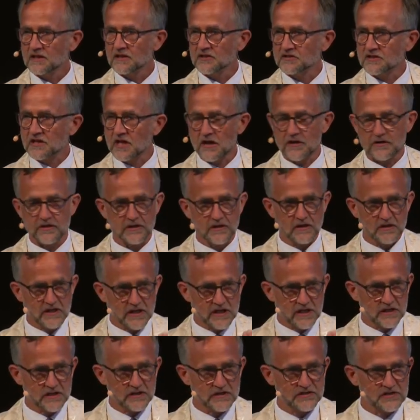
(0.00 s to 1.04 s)
He's counting our
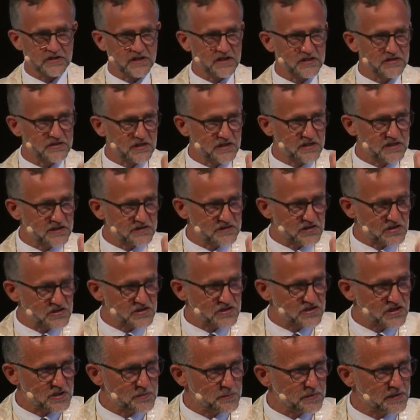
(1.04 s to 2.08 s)
hairs as that's a
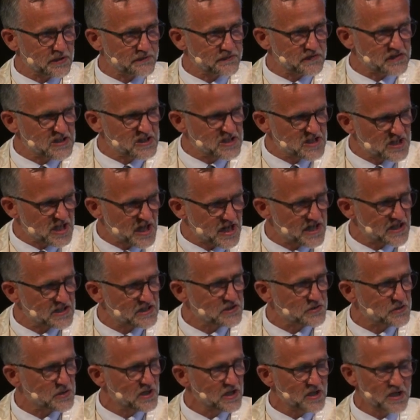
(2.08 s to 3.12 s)
symbol of
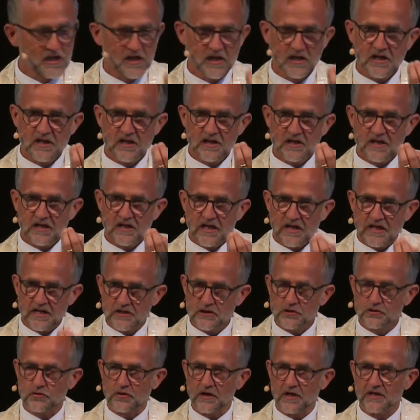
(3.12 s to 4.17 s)
intense
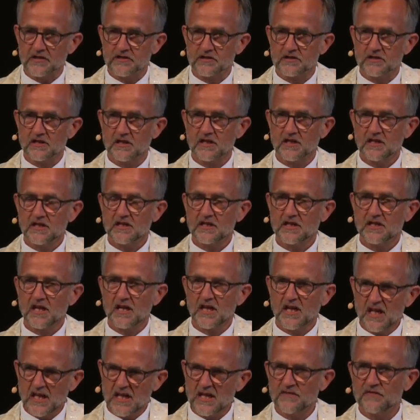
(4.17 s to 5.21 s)
interest
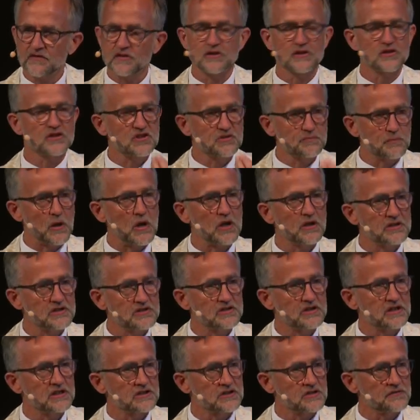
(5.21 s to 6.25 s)
in even the
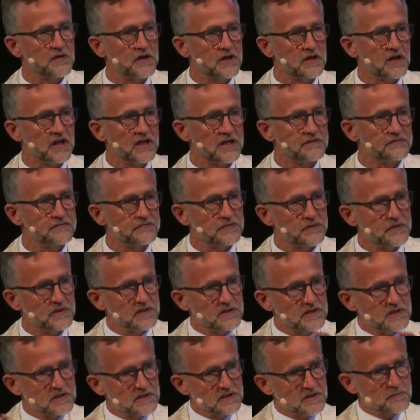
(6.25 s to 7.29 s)
smallest things of our life.
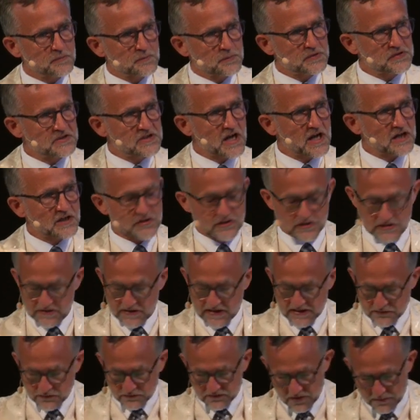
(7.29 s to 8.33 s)
Protection,
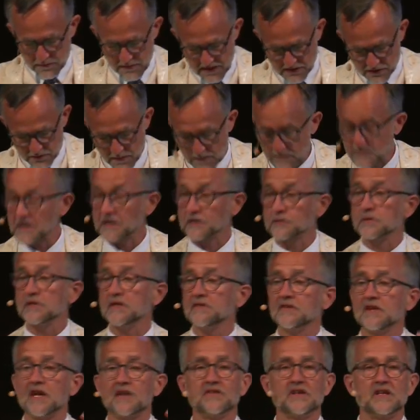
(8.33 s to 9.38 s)
that's what the measurement means.
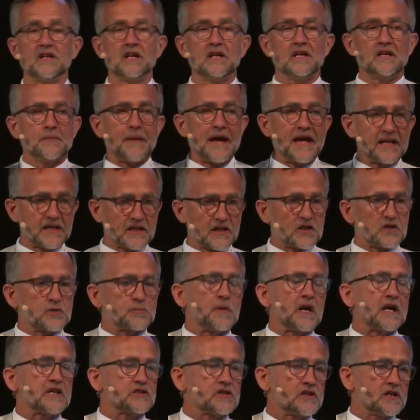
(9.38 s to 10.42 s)
We even have an idiomatic
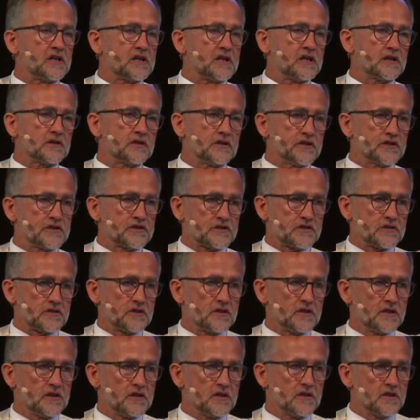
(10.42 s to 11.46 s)
expression in
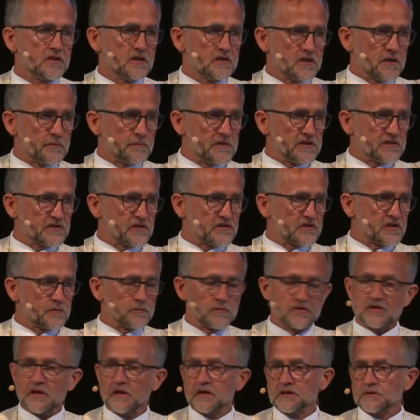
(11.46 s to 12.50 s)
English that means the
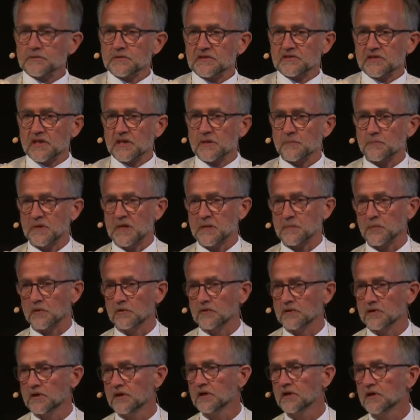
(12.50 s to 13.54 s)
same. But sometimes we say to
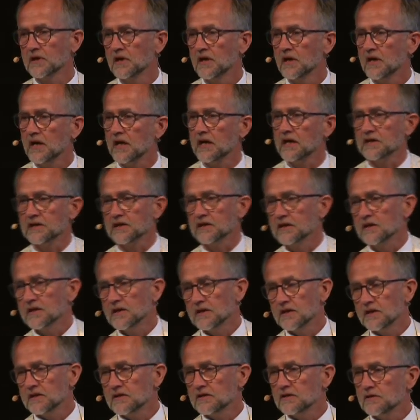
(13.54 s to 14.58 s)
people, hey,
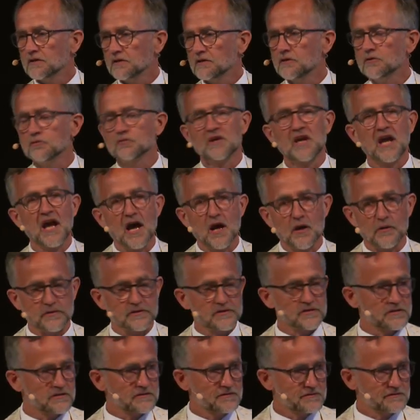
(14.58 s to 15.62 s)
you
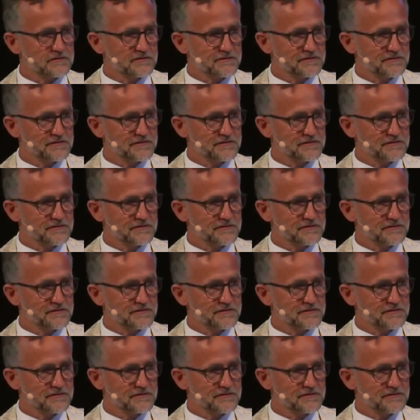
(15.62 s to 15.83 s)
count.